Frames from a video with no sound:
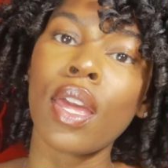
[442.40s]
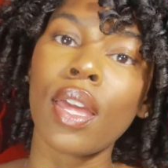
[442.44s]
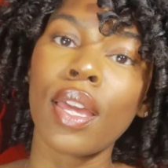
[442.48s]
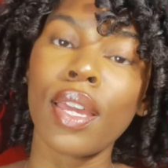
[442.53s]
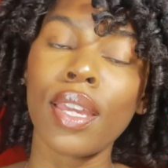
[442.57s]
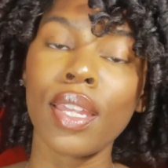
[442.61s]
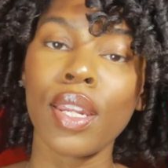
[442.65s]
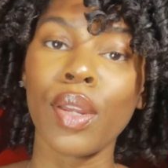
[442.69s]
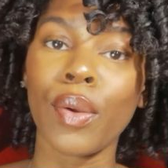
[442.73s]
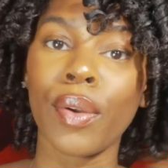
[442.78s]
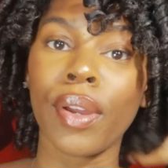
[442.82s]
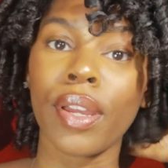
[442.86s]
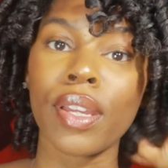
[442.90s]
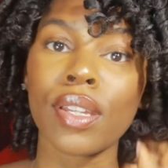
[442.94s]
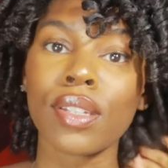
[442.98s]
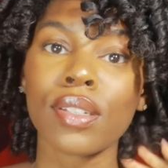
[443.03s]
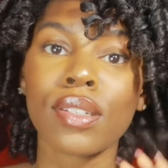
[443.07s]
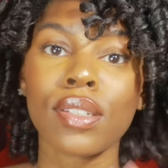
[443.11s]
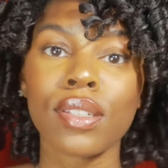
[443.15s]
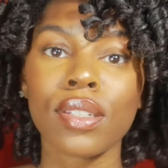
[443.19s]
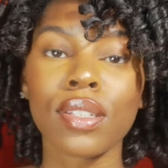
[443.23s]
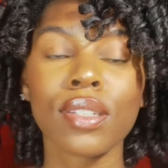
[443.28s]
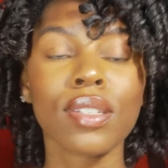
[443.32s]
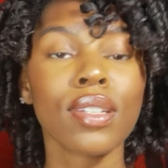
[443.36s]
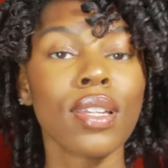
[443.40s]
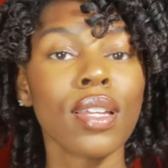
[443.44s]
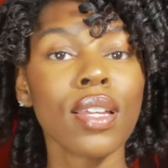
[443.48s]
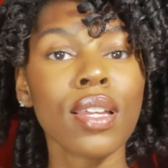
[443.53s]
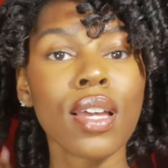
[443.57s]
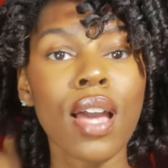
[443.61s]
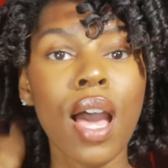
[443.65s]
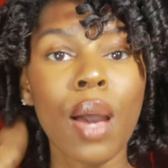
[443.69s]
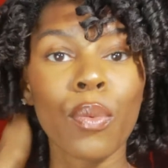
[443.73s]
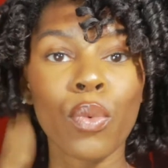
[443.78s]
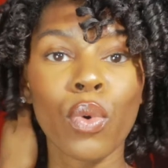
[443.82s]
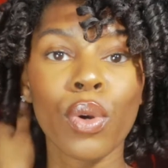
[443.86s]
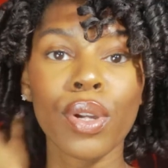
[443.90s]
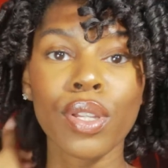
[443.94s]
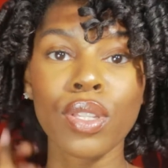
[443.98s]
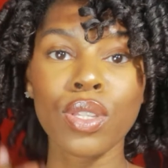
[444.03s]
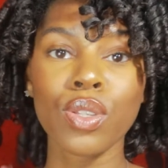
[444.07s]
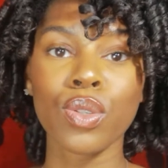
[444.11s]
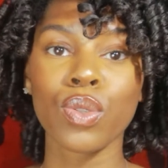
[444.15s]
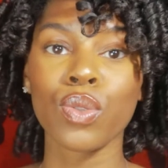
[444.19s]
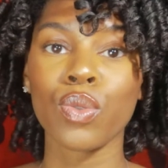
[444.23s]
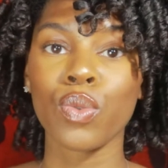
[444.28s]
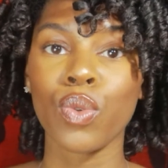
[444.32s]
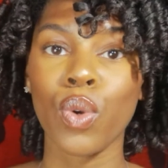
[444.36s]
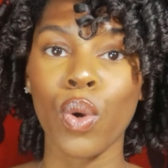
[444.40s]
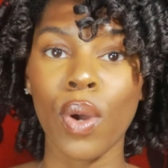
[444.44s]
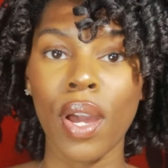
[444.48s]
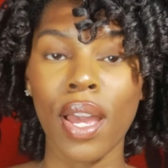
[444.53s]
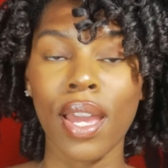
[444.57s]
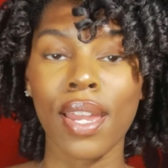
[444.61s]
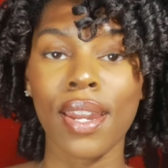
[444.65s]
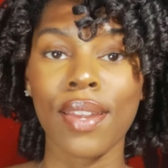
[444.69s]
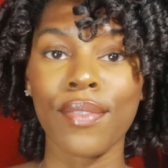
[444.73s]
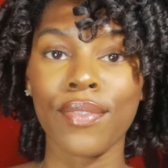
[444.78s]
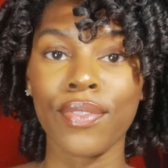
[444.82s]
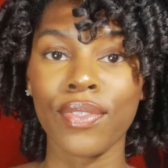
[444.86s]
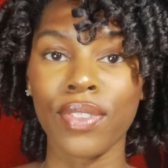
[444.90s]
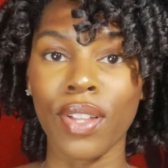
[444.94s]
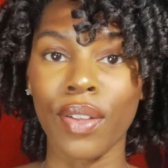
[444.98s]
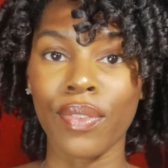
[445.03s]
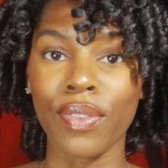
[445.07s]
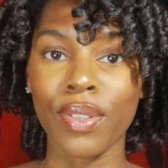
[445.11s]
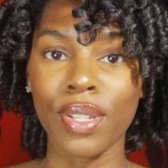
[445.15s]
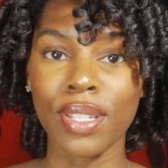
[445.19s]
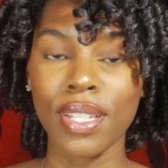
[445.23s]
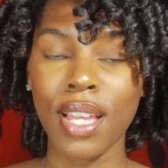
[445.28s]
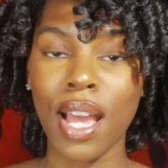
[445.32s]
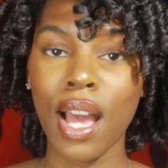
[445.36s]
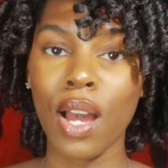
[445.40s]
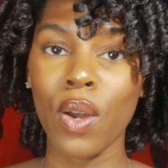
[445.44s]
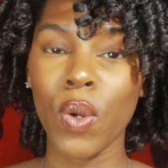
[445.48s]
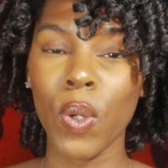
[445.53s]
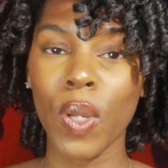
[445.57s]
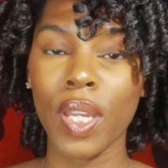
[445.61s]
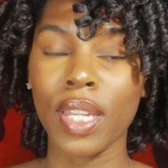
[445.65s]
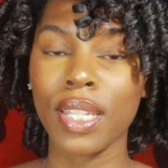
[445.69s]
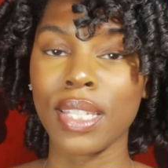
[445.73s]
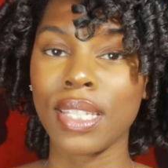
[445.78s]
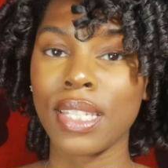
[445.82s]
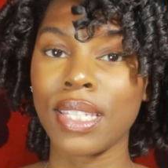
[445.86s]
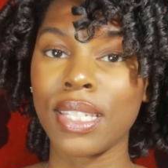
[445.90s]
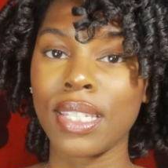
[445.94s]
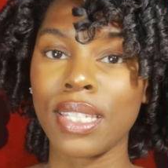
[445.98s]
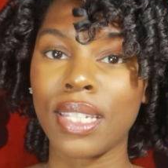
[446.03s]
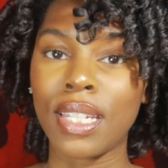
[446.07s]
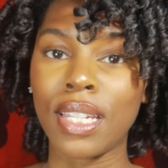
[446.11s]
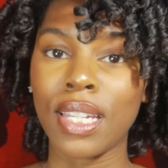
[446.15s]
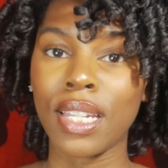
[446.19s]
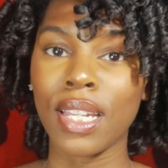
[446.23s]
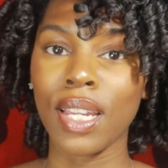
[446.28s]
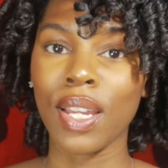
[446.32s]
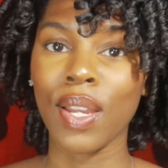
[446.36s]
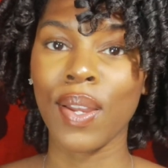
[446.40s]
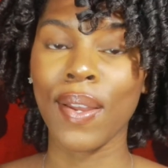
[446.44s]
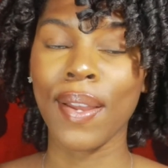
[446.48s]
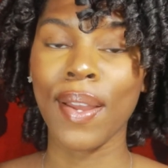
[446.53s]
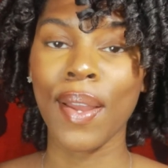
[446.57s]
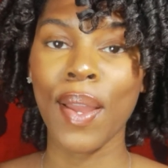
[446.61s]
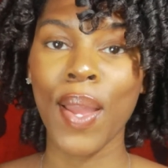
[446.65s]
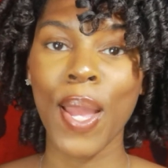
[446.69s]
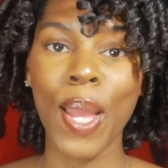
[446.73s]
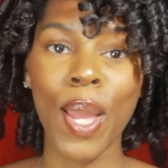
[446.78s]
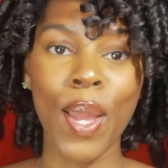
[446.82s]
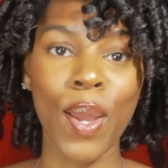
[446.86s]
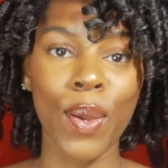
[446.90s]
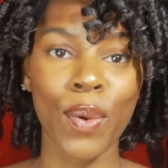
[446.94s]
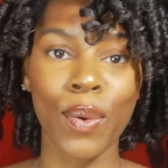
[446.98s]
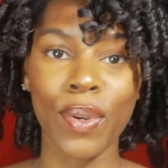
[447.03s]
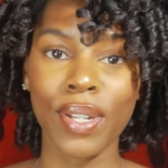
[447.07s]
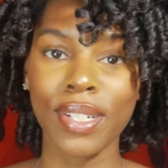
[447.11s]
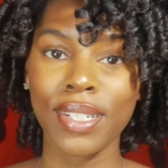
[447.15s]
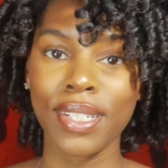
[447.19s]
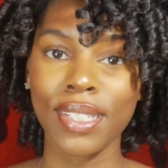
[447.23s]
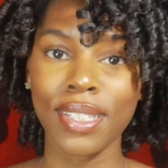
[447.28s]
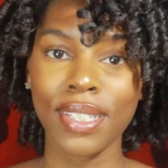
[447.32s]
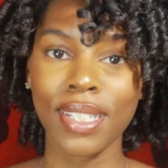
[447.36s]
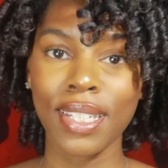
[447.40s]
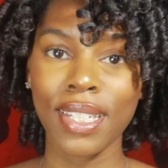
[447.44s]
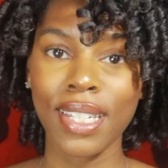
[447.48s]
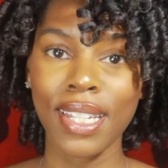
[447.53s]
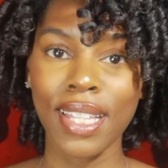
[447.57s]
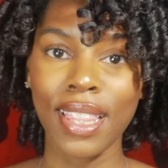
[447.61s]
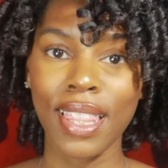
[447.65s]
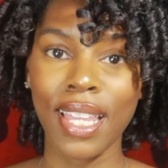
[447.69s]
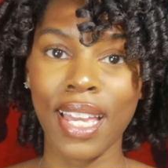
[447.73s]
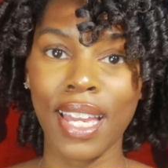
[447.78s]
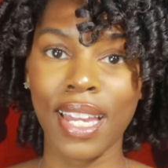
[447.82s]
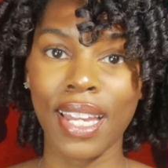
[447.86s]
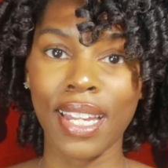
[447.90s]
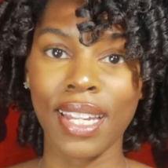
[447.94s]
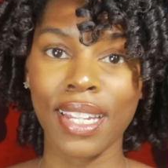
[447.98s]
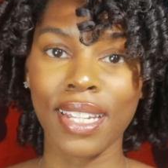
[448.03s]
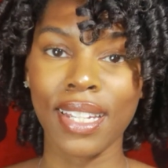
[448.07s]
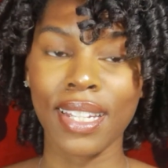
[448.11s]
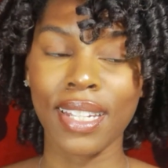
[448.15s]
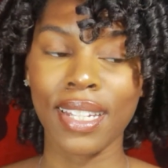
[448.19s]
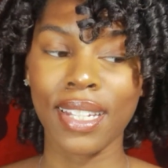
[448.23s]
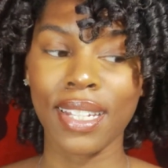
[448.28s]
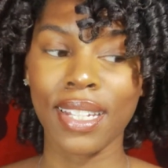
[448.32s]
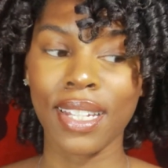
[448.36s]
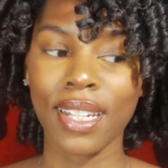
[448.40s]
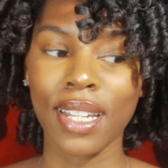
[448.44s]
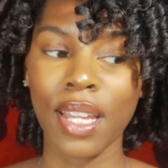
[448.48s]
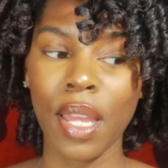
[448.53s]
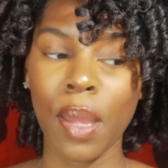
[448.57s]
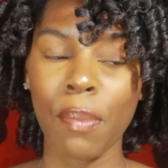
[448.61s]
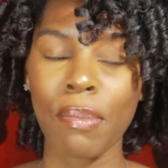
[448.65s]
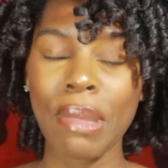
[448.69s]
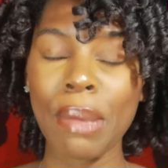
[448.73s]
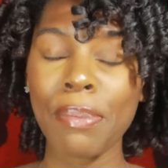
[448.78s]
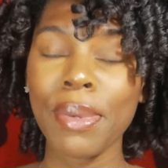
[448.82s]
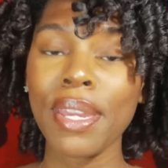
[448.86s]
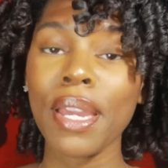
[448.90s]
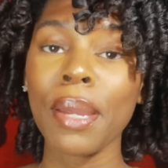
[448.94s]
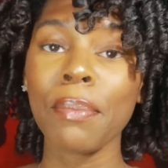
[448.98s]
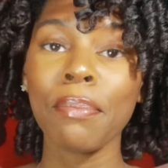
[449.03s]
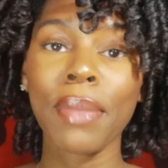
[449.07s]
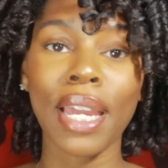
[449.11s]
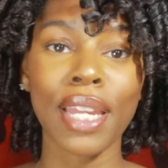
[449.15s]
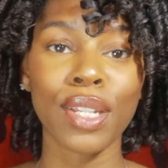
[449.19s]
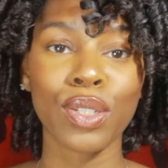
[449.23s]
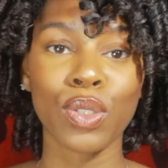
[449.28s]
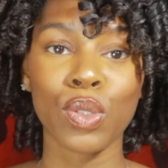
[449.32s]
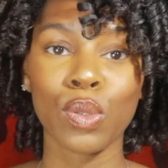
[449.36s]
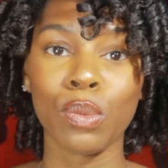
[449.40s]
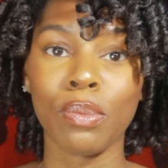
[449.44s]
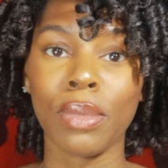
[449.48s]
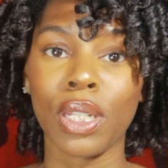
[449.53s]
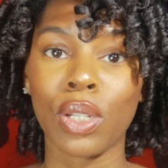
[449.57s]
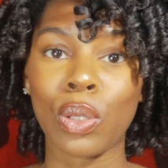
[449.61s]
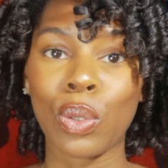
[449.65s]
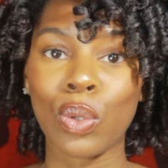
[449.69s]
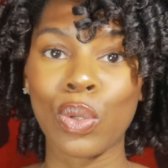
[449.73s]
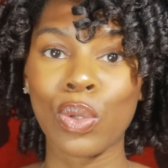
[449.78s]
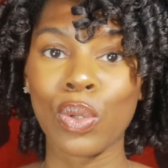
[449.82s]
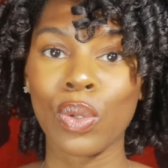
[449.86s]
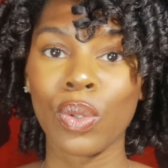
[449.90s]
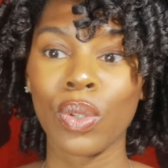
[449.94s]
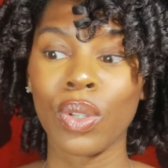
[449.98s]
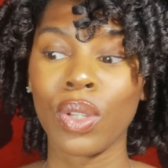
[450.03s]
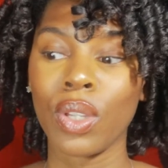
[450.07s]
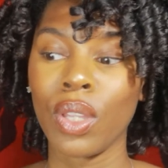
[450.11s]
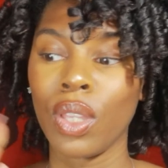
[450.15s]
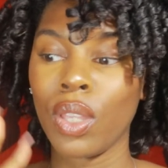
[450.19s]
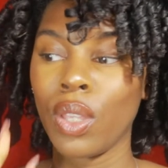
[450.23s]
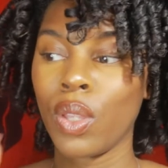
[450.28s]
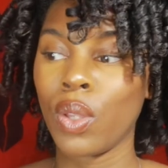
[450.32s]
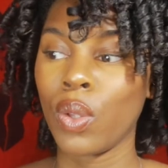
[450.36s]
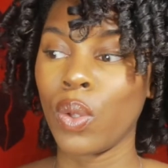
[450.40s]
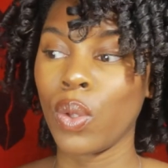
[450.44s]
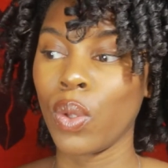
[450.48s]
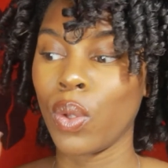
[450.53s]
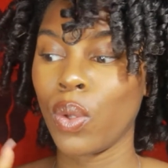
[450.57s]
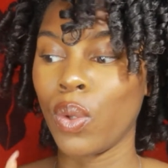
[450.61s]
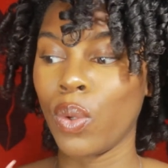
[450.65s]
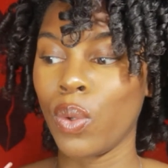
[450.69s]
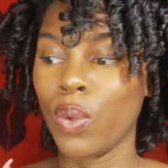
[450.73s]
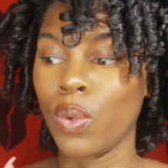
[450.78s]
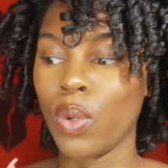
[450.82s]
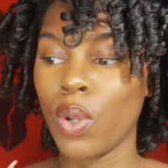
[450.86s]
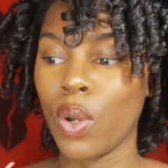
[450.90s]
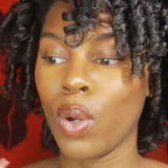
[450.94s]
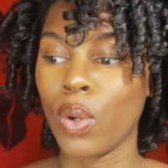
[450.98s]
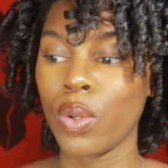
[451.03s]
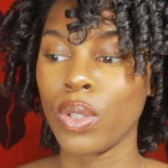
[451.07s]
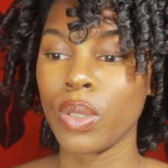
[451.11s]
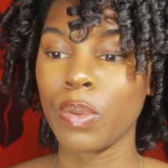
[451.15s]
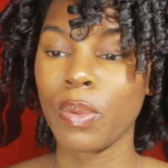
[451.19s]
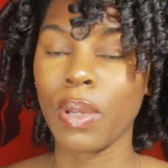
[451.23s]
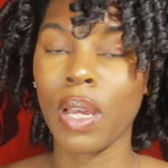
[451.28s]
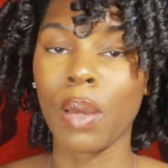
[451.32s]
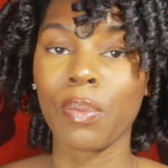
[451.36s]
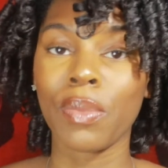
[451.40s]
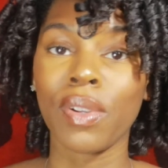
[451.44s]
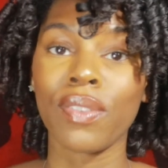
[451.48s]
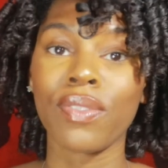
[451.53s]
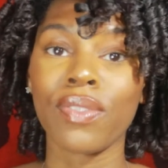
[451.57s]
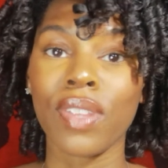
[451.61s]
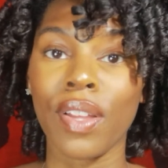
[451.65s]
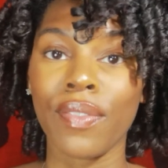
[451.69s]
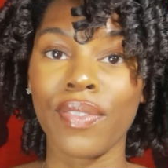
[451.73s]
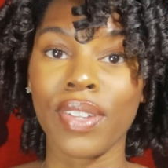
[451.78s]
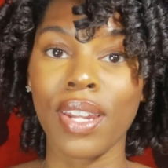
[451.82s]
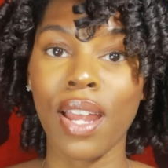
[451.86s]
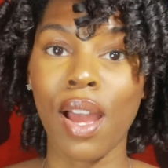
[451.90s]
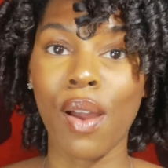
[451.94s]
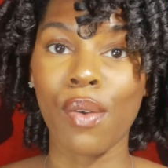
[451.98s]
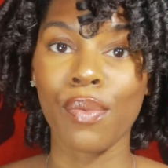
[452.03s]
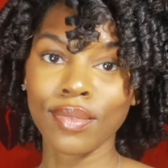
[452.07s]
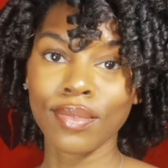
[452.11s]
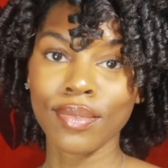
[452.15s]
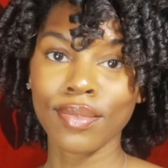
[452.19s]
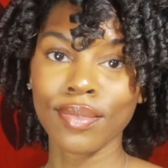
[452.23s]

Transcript: Anyways, I'm going to go ahead and fluff this out and see what she's looking like. Maybe I might do middle, who knows, but I'm gonna fluff it out.